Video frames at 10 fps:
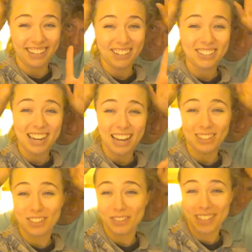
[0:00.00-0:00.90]
There's
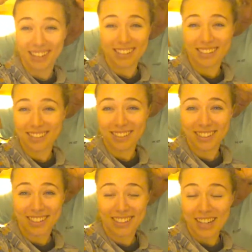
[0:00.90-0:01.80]
Dad doing his
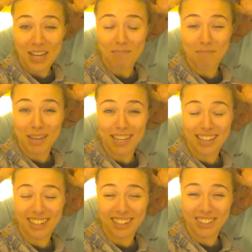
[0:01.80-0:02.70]
Mickey